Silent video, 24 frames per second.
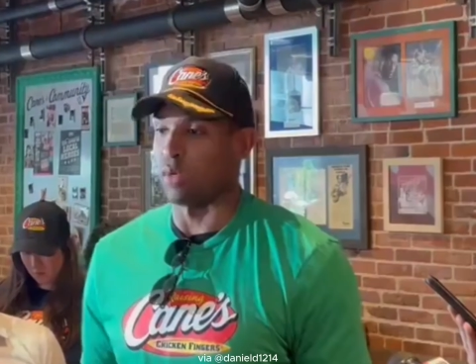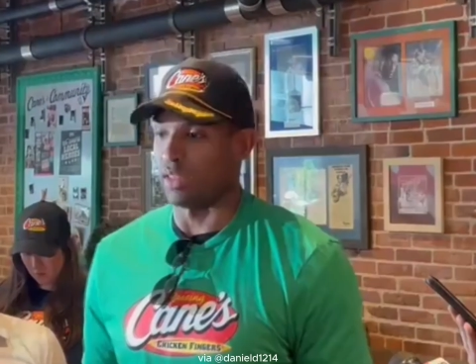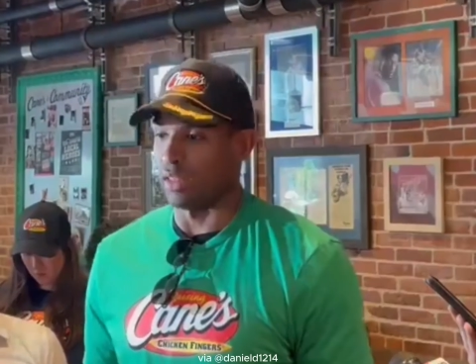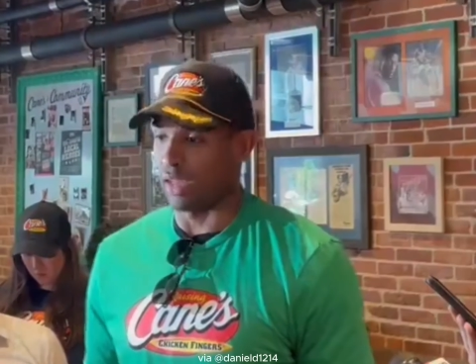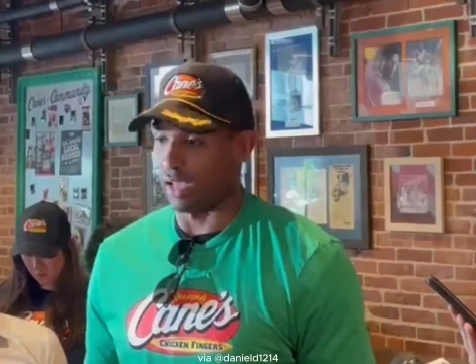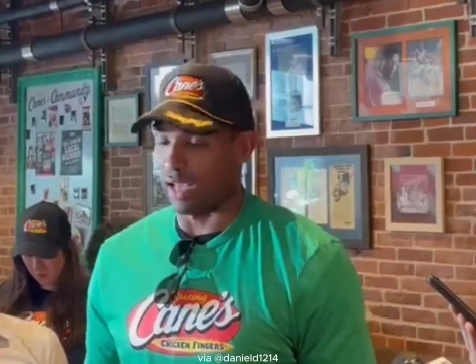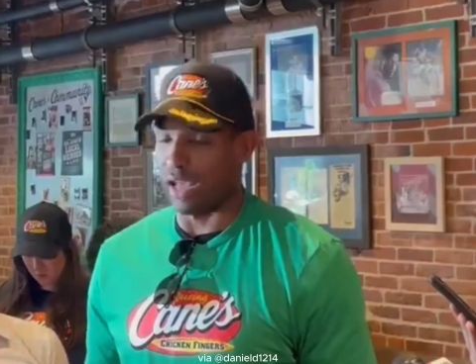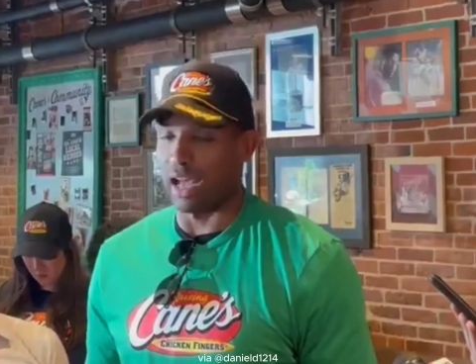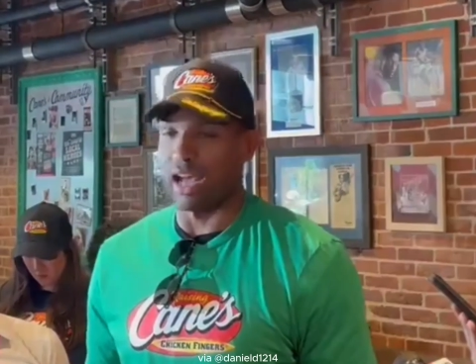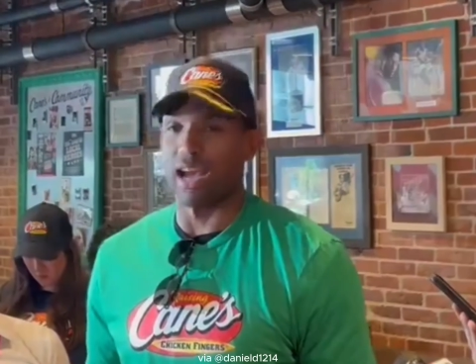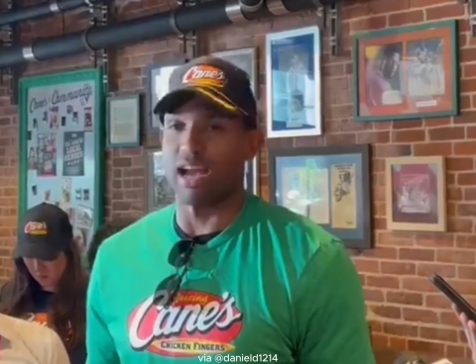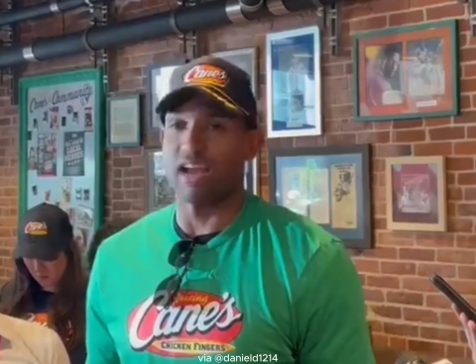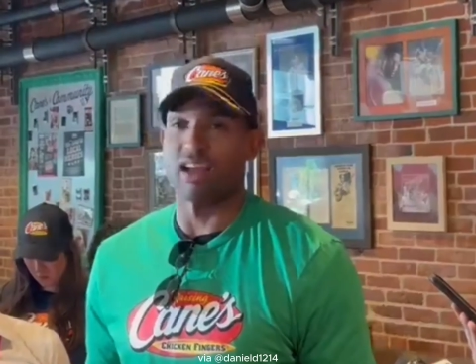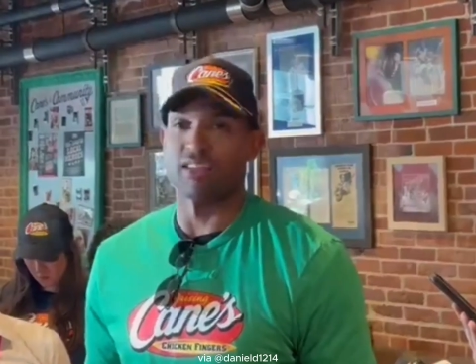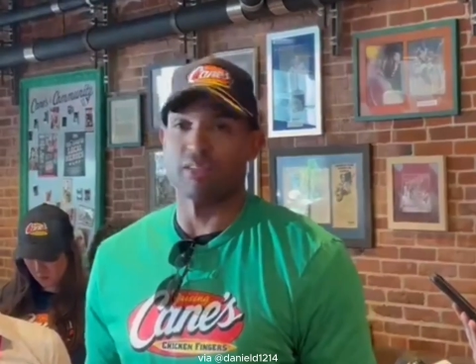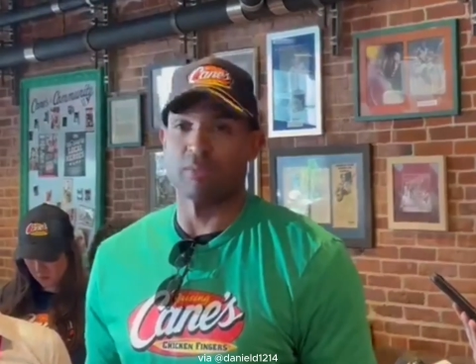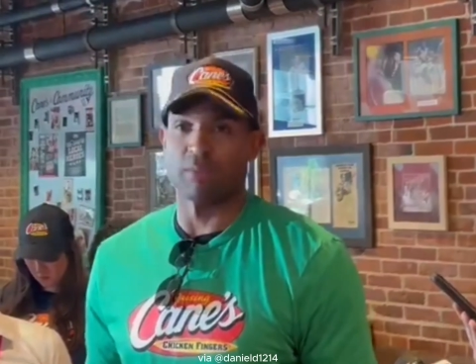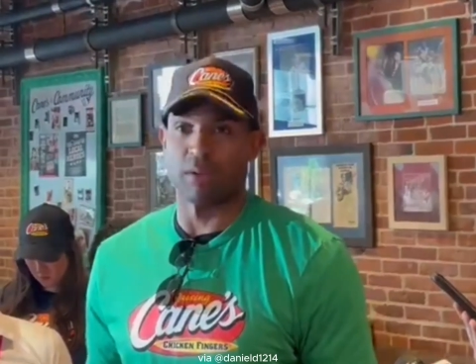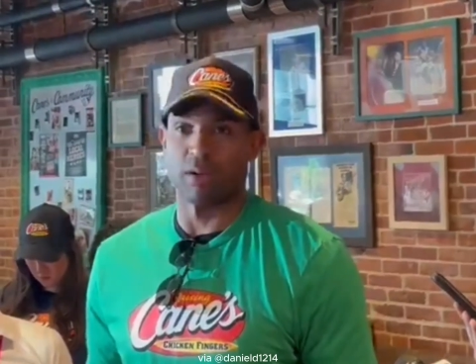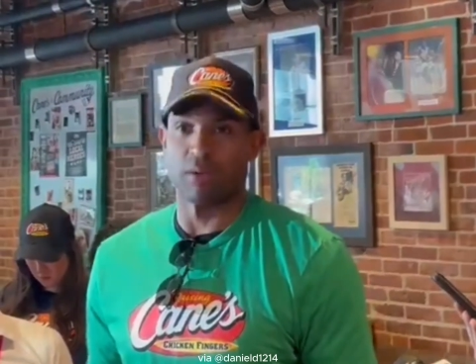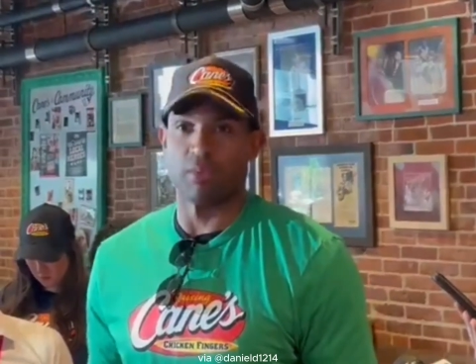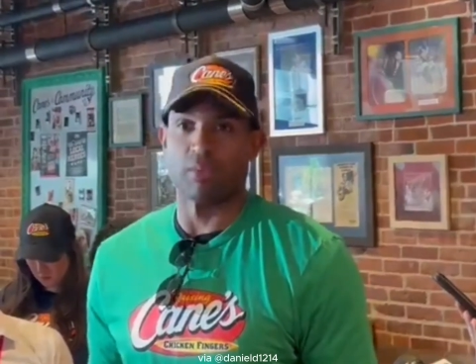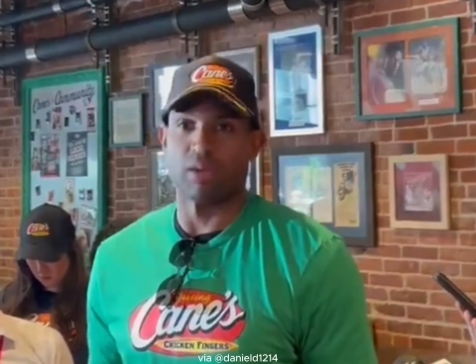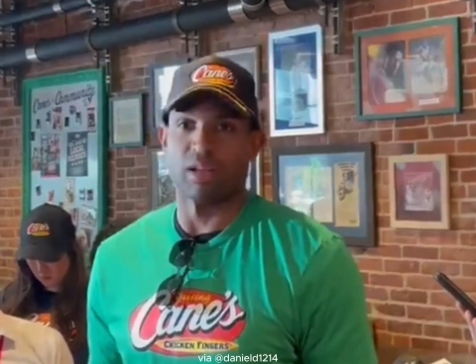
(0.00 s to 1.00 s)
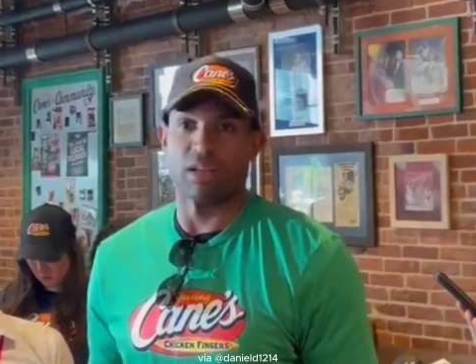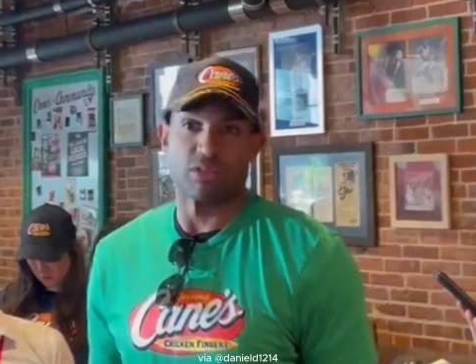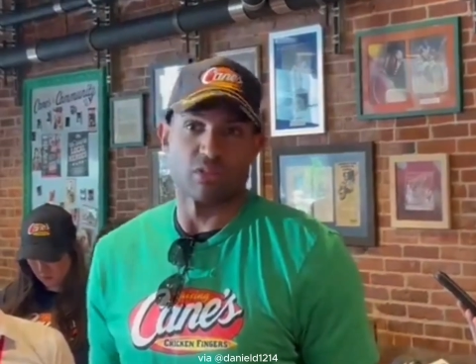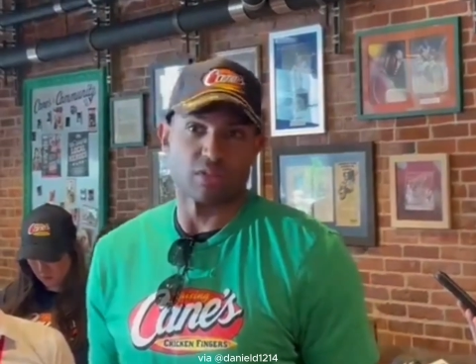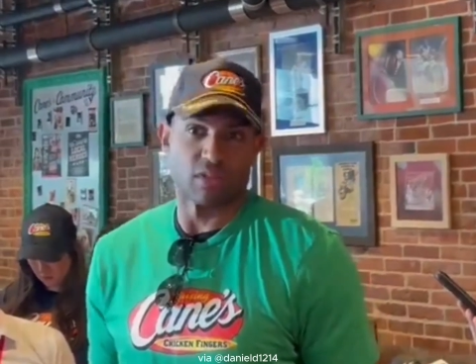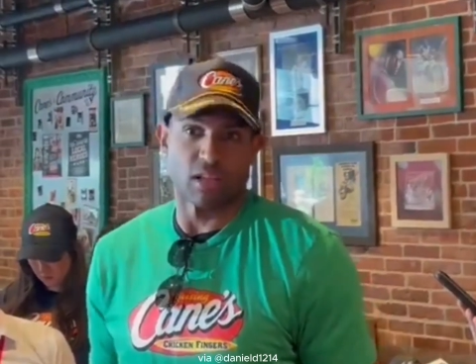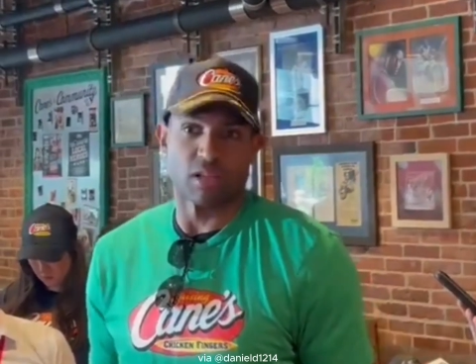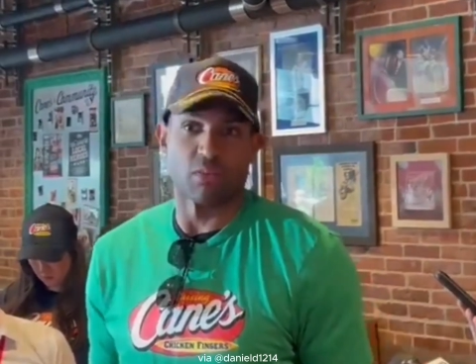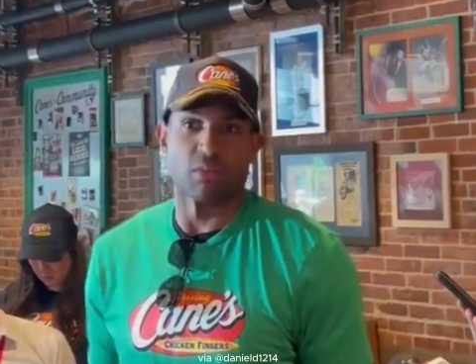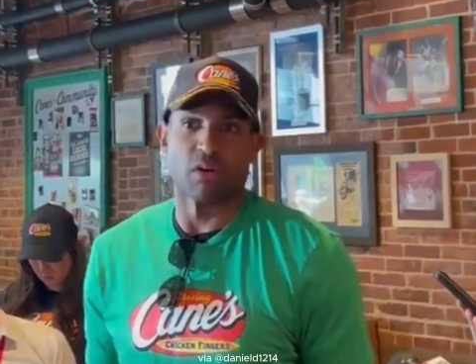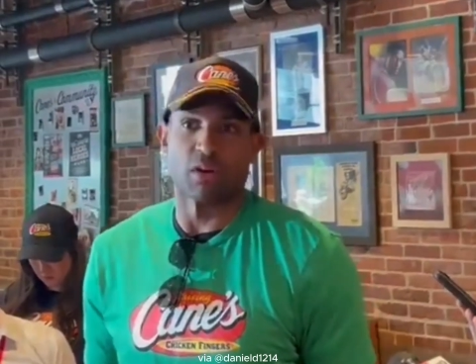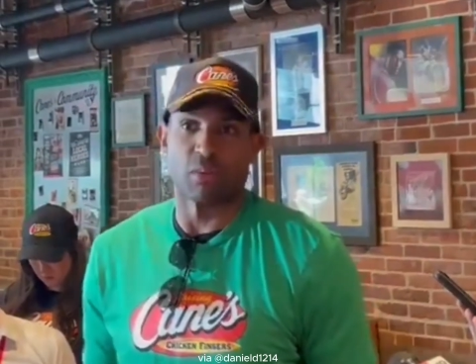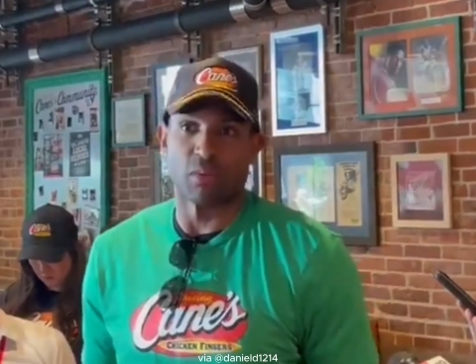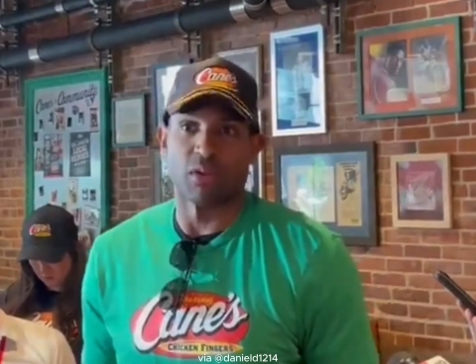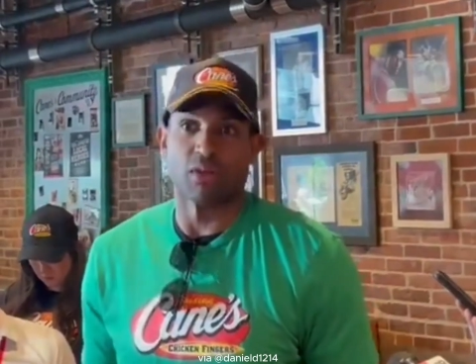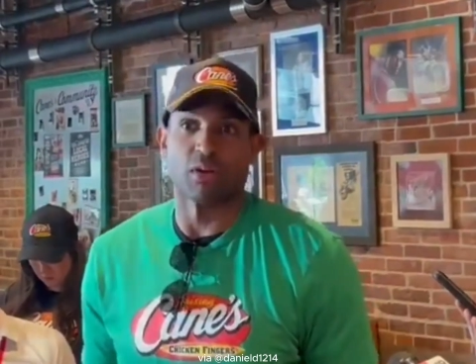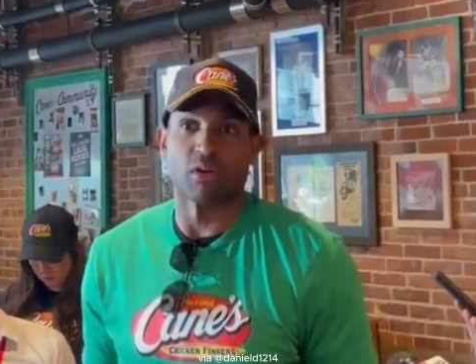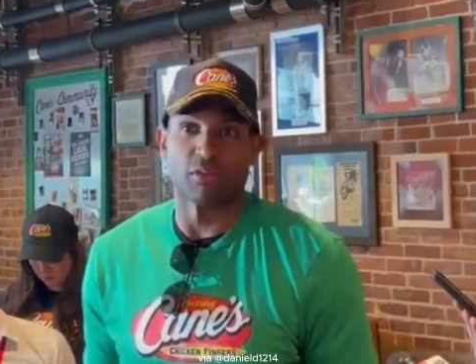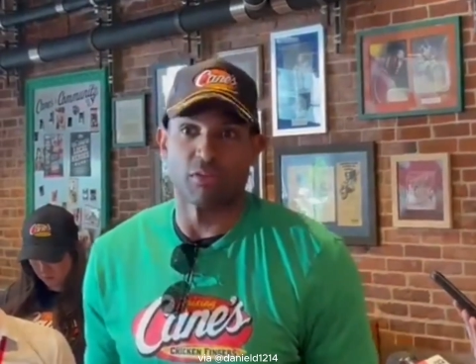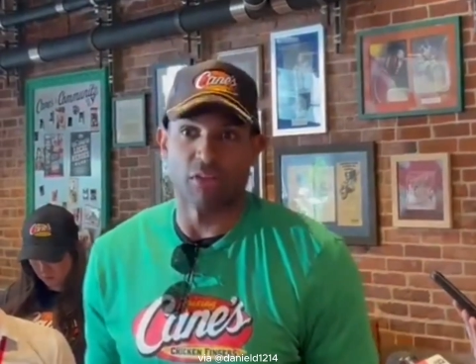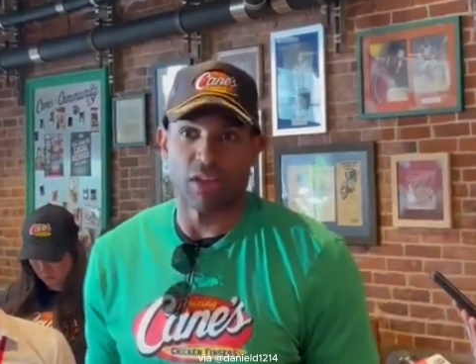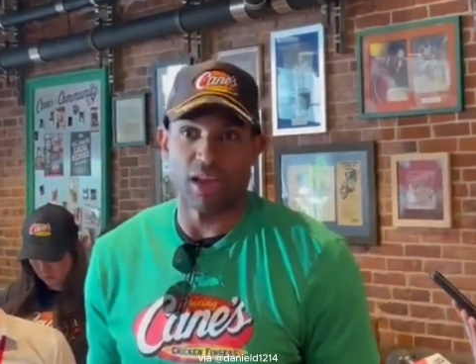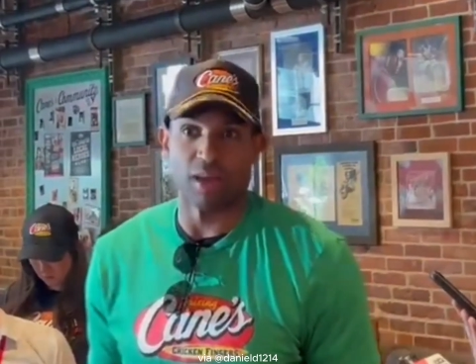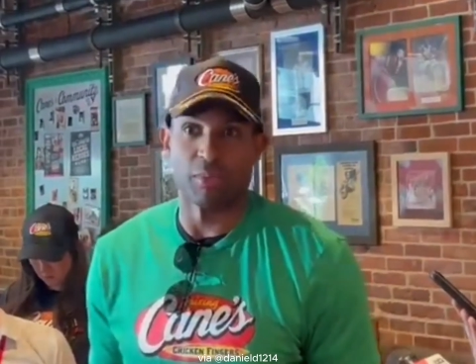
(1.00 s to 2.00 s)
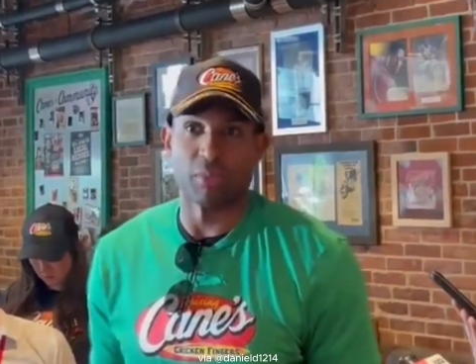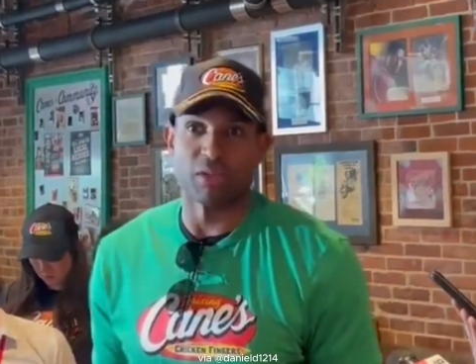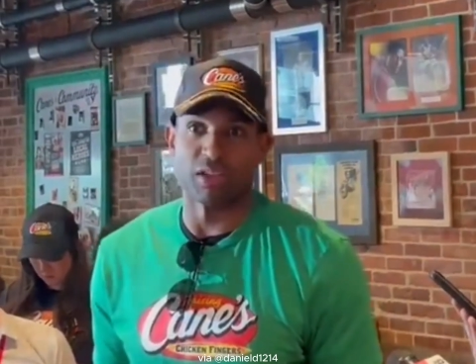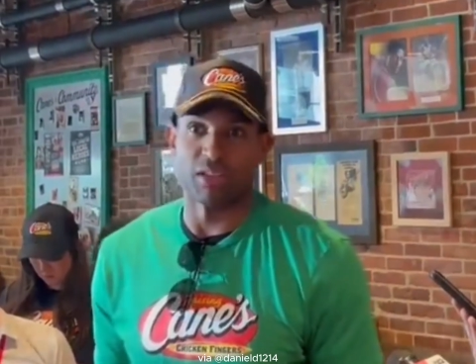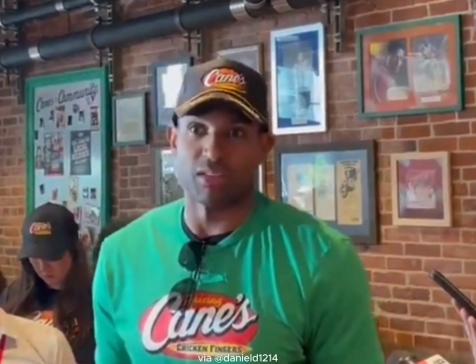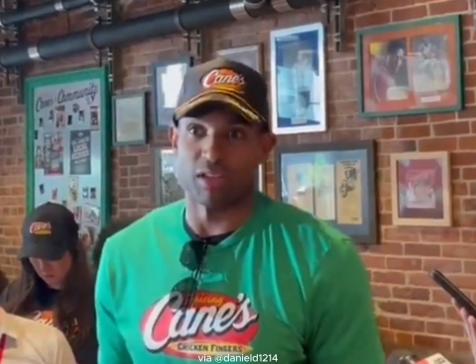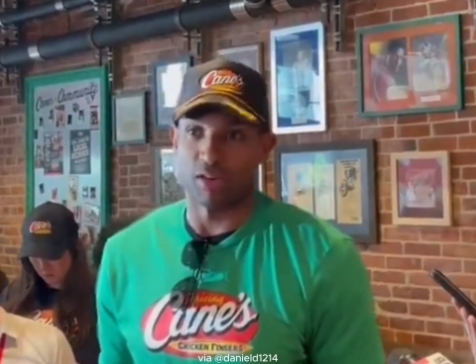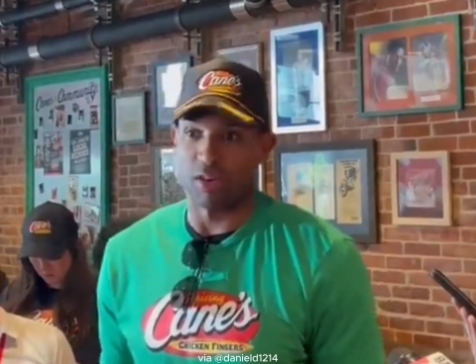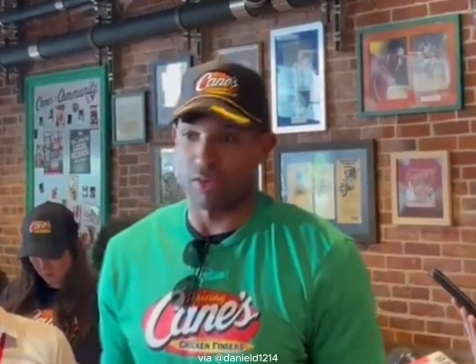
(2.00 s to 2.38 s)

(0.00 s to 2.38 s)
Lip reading: with the guys, but we get to celebrate with our families,